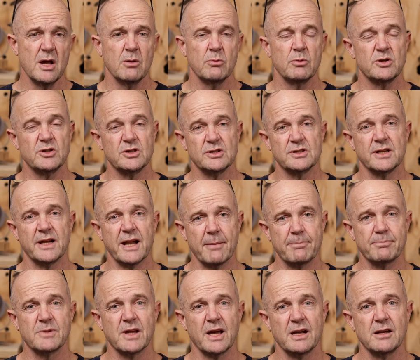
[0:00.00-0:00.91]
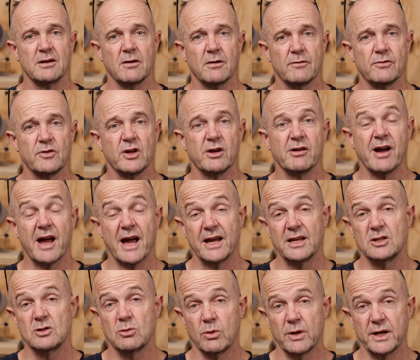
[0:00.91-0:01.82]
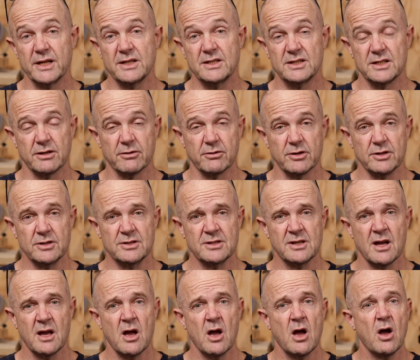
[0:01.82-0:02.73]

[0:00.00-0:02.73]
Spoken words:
which is an update of their A20 series,